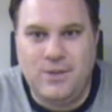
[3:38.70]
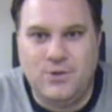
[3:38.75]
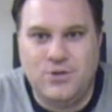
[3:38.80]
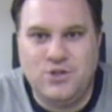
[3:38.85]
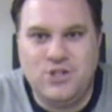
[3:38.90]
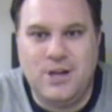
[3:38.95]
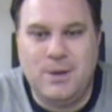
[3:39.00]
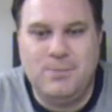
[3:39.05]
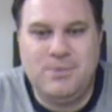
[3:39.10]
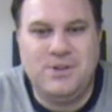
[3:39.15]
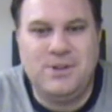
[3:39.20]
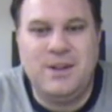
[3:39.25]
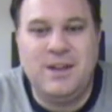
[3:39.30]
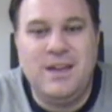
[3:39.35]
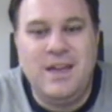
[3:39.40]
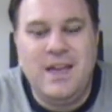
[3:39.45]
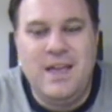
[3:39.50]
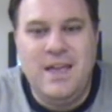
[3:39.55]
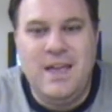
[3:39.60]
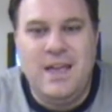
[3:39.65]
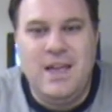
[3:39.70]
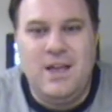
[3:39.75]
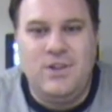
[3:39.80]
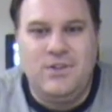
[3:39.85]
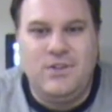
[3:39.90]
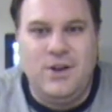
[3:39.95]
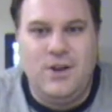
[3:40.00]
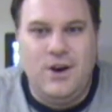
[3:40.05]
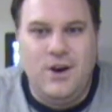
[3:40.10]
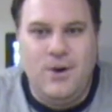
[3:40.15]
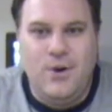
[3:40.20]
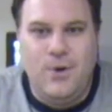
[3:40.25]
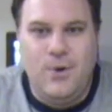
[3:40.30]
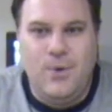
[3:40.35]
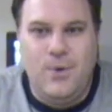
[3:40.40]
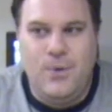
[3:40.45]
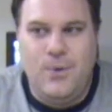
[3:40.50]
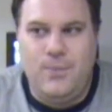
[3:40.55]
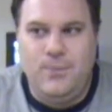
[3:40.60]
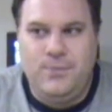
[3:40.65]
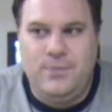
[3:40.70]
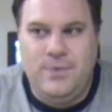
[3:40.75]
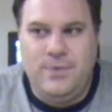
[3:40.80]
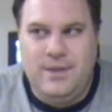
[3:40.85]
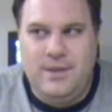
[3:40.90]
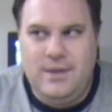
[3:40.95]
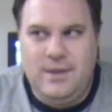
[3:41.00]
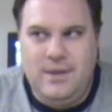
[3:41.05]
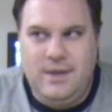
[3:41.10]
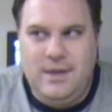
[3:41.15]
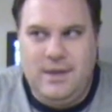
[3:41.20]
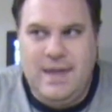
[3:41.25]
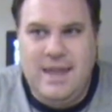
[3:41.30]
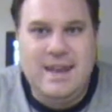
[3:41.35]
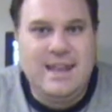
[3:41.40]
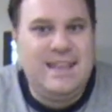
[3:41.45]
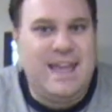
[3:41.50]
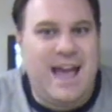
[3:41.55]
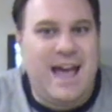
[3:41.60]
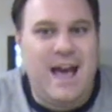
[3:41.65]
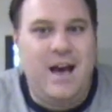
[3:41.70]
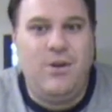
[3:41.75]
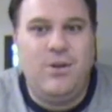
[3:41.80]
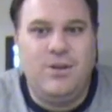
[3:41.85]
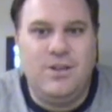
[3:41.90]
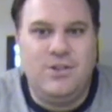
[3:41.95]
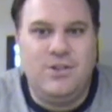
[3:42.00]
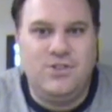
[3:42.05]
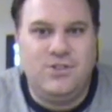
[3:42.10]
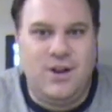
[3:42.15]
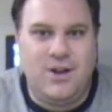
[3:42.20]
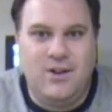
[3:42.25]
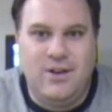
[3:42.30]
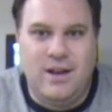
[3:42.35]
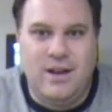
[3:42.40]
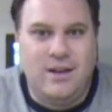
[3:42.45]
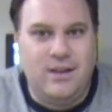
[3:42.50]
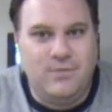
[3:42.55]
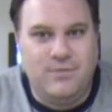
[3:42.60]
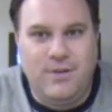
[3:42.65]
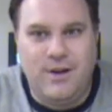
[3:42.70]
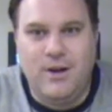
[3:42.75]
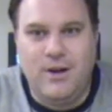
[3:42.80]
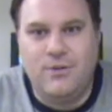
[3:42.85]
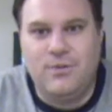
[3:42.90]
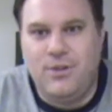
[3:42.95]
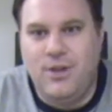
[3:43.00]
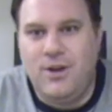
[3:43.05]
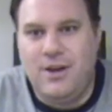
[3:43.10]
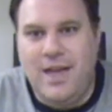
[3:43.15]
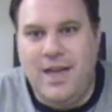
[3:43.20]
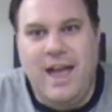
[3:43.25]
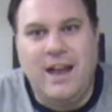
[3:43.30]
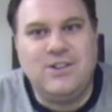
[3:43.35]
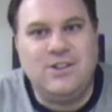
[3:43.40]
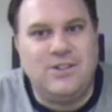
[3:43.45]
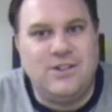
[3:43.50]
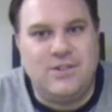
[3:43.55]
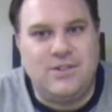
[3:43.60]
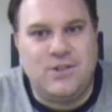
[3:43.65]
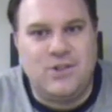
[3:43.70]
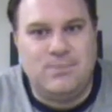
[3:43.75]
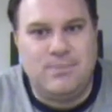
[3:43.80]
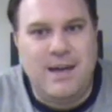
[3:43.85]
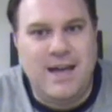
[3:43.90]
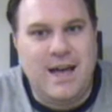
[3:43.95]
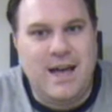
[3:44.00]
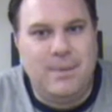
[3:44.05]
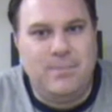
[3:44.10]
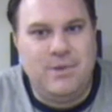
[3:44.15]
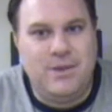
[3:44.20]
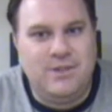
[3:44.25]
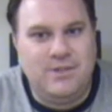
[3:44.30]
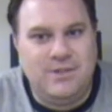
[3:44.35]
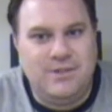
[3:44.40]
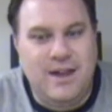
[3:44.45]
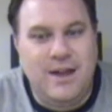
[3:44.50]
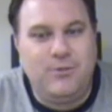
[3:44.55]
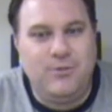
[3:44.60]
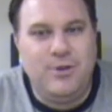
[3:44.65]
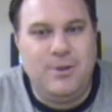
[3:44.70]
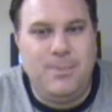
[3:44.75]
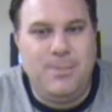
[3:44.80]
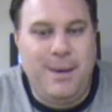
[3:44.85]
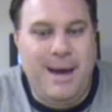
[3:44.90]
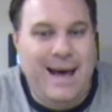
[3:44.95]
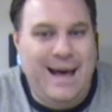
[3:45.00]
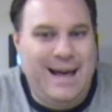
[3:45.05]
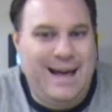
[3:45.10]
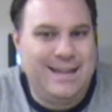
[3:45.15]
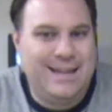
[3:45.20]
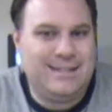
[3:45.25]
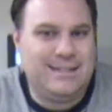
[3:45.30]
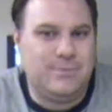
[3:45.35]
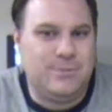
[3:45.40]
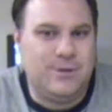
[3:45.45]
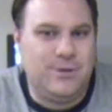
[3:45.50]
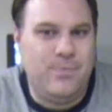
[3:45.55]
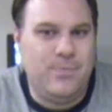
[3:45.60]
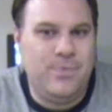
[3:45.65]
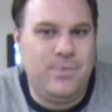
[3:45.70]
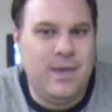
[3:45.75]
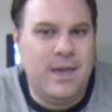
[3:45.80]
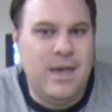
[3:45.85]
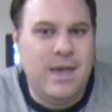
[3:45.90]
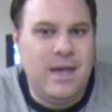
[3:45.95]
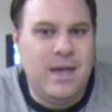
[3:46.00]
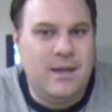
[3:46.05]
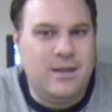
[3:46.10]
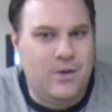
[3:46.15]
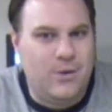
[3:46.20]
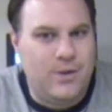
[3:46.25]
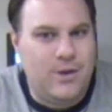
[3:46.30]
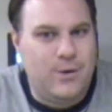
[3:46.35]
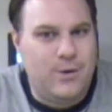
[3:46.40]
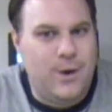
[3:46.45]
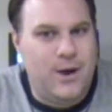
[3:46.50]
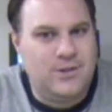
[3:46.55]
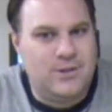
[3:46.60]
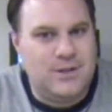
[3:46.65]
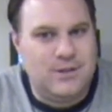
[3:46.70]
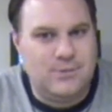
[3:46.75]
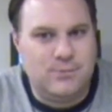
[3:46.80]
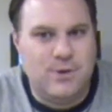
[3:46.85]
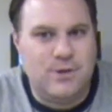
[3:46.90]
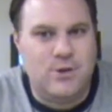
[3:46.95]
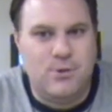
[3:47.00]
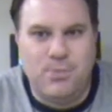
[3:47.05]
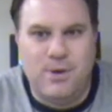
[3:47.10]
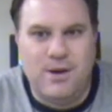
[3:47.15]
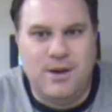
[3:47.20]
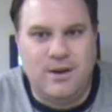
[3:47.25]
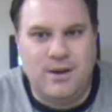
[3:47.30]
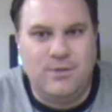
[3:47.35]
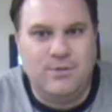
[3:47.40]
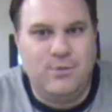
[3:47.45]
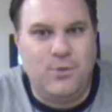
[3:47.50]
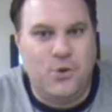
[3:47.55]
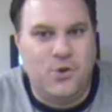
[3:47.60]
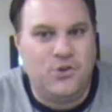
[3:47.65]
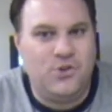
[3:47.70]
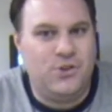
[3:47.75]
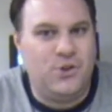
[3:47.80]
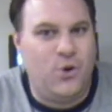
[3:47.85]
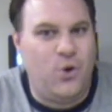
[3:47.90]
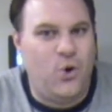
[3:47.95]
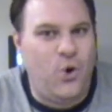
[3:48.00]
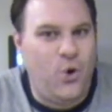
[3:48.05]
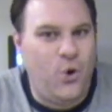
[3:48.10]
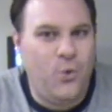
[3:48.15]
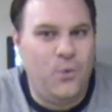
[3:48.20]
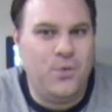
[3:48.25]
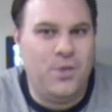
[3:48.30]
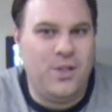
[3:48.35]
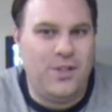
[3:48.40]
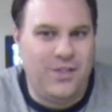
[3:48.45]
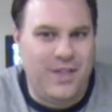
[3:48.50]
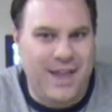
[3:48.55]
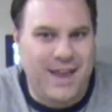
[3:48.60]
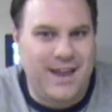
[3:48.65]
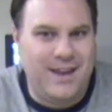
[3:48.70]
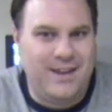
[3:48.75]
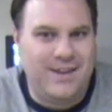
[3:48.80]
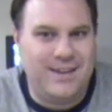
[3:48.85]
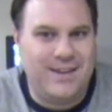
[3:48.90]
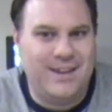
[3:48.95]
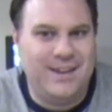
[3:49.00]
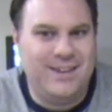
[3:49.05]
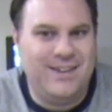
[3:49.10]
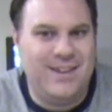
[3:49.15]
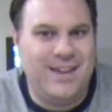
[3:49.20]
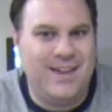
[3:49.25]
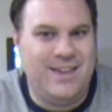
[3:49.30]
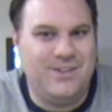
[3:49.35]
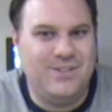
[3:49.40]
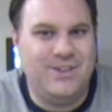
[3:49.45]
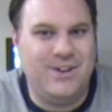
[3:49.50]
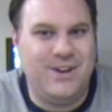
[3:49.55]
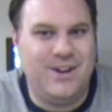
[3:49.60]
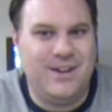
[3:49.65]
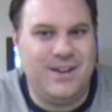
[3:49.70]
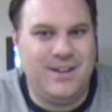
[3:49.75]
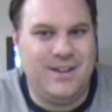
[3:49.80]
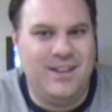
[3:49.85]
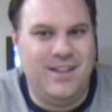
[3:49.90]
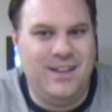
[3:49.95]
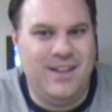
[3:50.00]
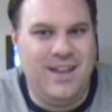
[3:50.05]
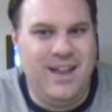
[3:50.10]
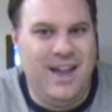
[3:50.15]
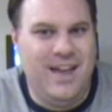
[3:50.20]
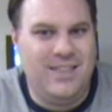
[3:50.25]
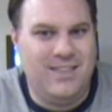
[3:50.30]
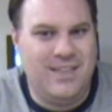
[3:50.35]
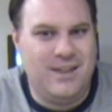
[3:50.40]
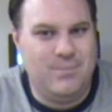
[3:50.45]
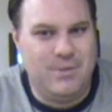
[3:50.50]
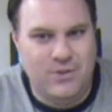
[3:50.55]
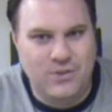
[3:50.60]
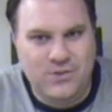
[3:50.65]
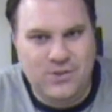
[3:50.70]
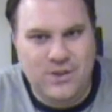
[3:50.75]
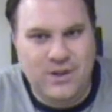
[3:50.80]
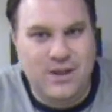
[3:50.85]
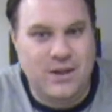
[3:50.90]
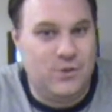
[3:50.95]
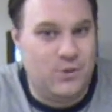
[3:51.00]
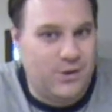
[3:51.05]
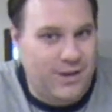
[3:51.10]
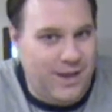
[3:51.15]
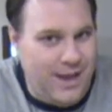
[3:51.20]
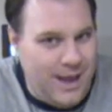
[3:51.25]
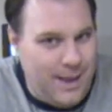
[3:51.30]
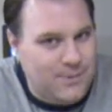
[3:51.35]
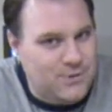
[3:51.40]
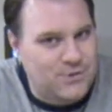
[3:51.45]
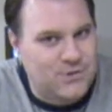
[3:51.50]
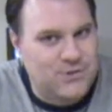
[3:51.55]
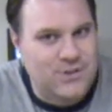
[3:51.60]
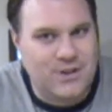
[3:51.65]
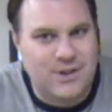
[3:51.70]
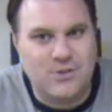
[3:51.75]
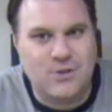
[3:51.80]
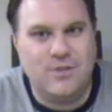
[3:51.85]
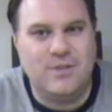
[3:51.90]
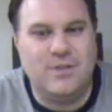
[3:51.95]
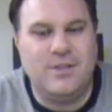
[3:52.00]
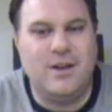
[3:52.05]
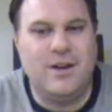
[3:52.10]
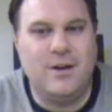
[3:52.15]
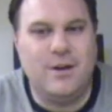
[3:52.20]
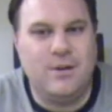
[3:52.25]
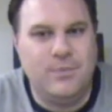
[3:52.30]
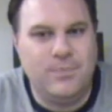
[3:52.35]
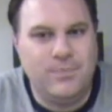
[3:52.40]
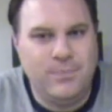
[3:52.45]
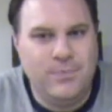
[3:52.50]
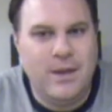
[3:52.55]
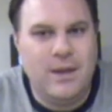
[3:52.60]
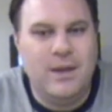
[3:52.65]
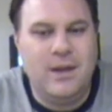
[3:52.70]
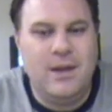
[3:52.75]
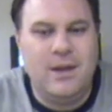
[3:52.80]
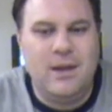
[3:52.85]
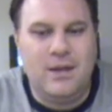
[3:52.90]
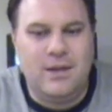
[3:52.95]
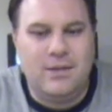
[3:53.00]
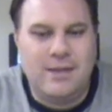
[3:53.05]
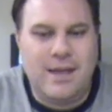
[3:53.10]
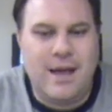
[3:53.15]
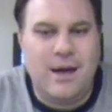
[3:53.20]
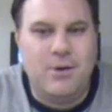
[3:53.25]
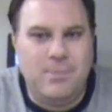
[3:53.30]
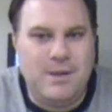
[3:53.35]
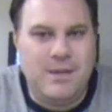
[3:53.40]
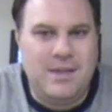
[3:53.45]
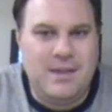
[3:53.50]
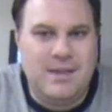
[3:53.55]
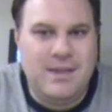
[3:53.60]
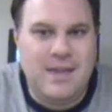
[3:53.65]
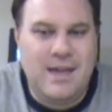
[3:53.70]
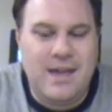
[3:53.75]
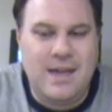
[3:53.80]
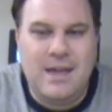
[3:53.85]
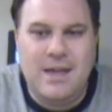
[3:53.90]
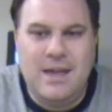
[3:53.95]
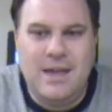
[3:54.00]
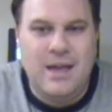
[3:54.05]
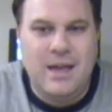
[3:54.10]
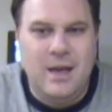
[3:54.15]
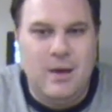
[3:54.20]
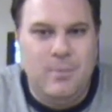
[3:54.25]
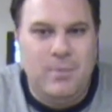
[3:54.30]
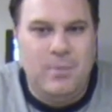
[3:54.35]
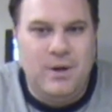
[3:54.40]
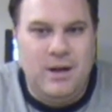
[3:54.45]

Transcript: however many guys you were able to load up on those ships. So getting colonies started on the far-flung edges of this map is definitely possible. The only question is whether you bring enough force to hold the land that you took and then build cities or capture cities over there.